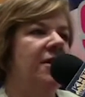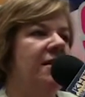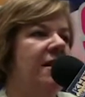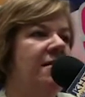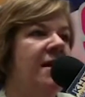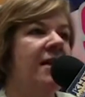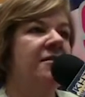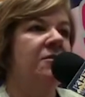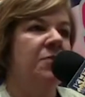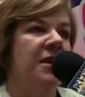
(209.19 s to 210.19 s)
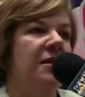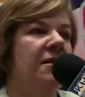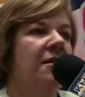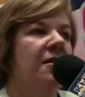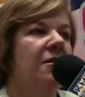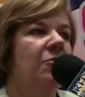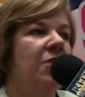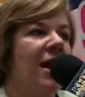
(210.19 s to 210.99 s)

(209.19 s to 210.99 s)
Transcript: And then next week we're